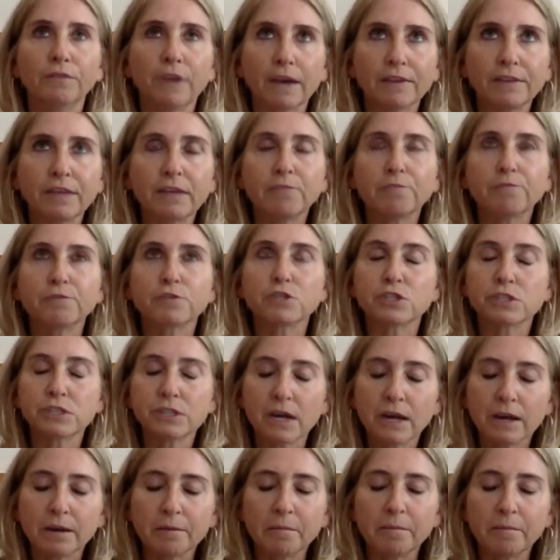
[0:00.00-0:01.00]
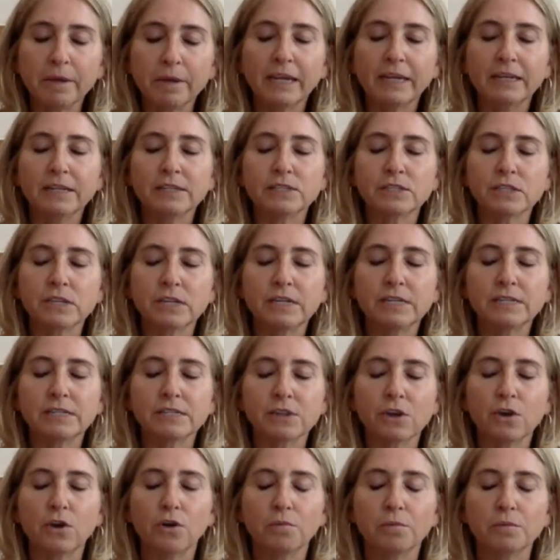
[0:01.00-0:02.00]
I think for some,
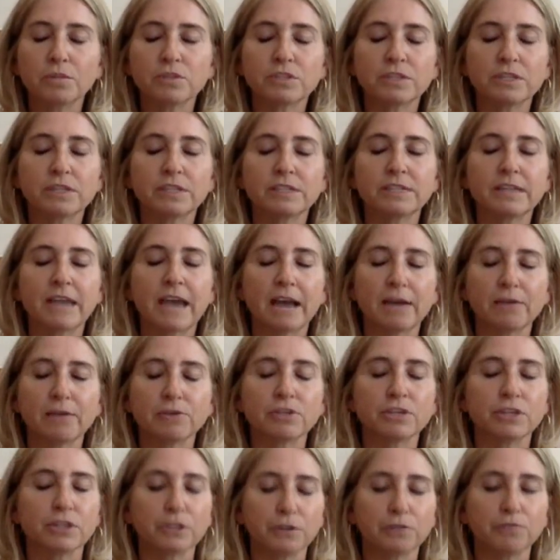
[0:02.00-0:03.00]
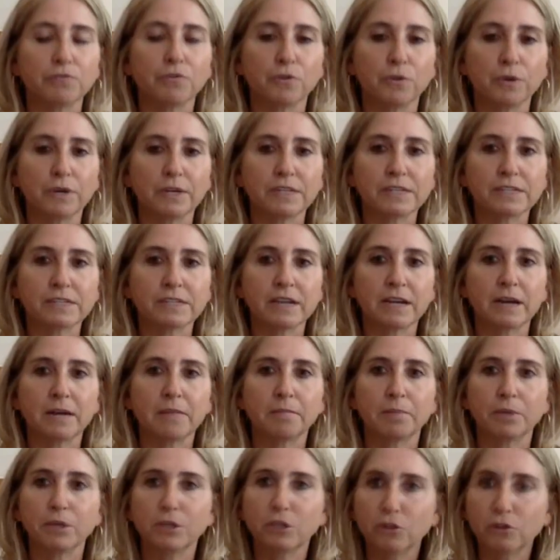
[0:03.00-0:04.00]
it's almost a doubt in their voice.
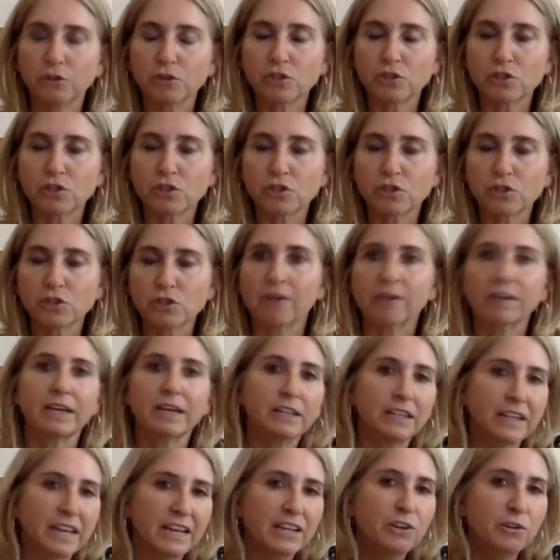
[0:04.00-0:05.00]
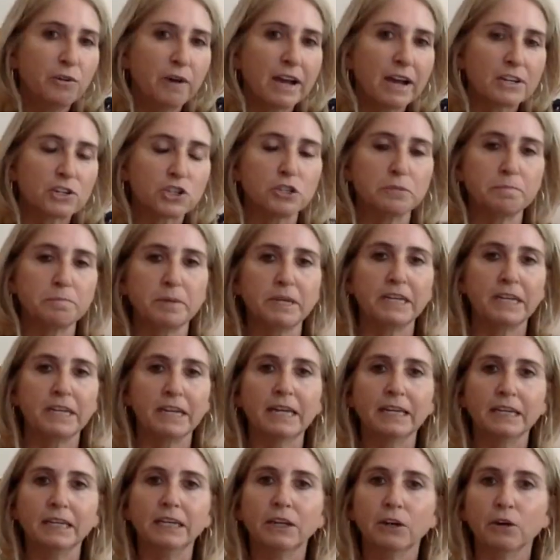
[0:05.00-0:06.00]
But you look so well. Can you actually
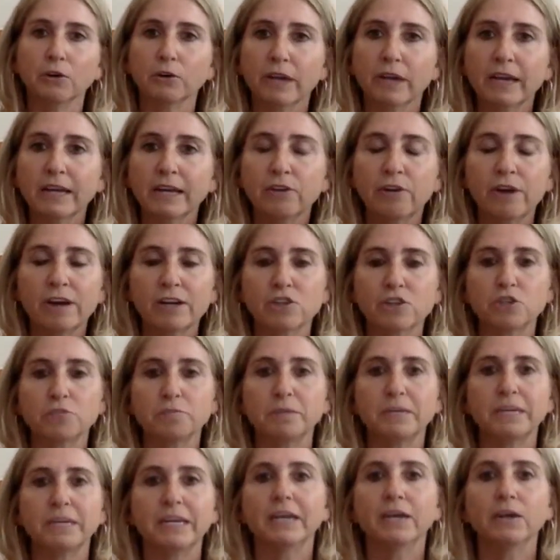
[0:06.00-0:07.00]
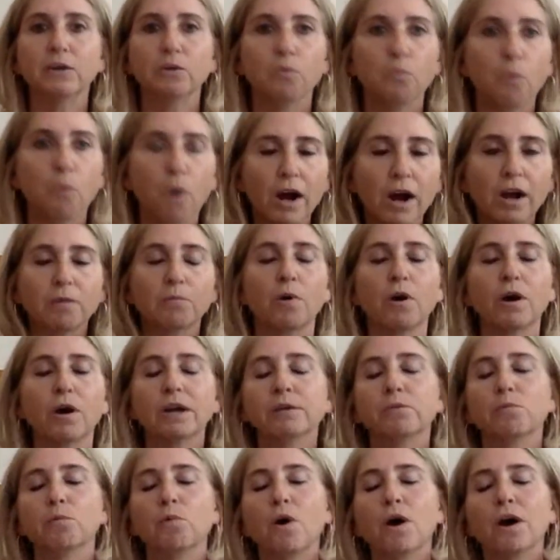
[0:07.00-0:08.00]
be, can you actually be ill?
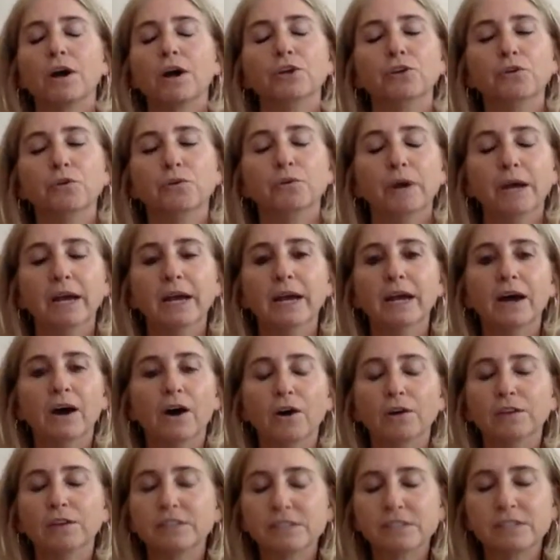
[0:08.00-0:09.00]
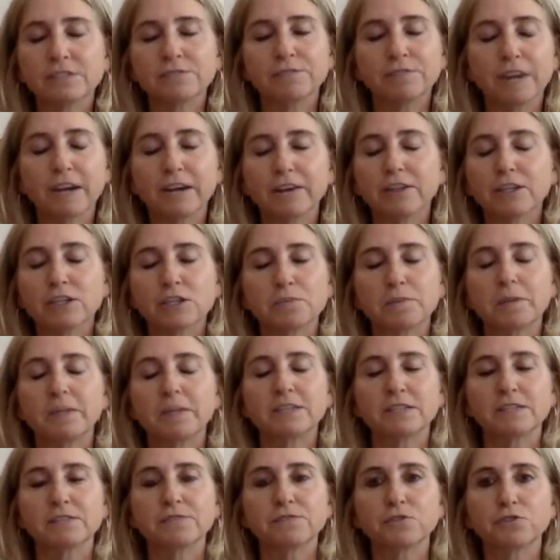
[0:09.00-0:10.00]
Why are you on this very
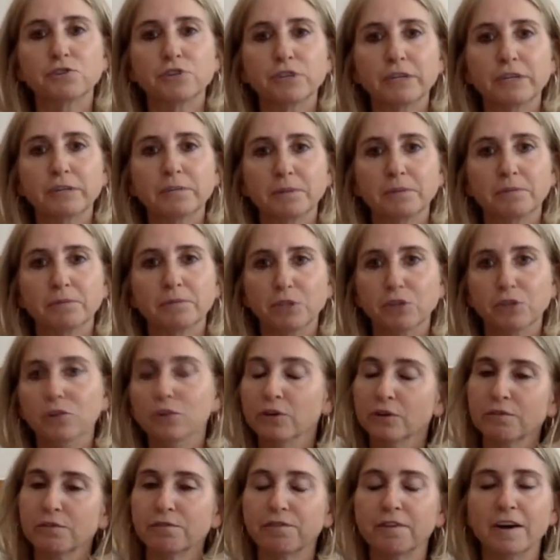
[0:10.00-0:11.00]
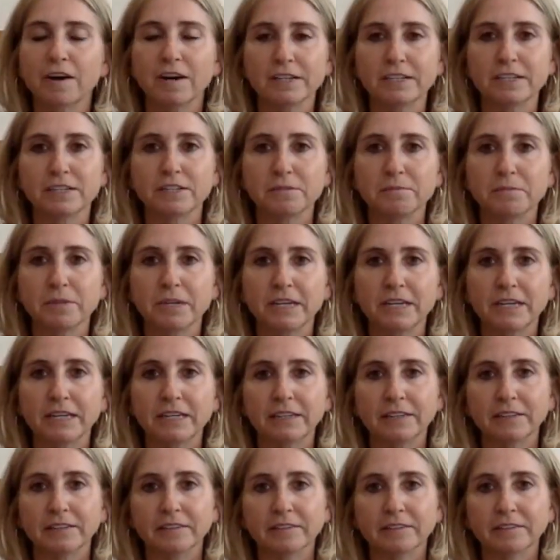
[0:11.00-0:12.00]
expensive treatment when you look fine to
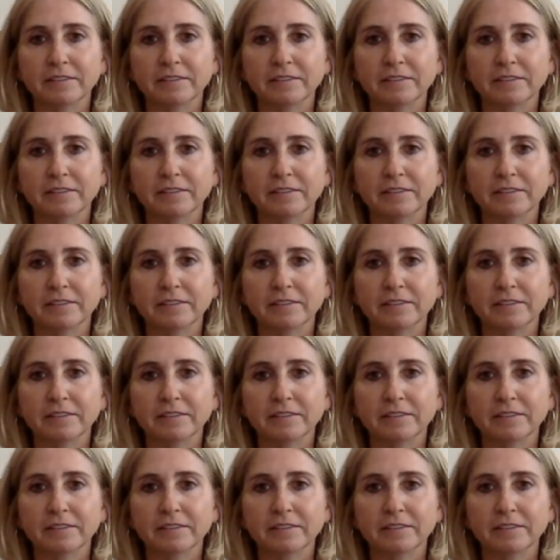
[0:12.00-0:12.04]
me?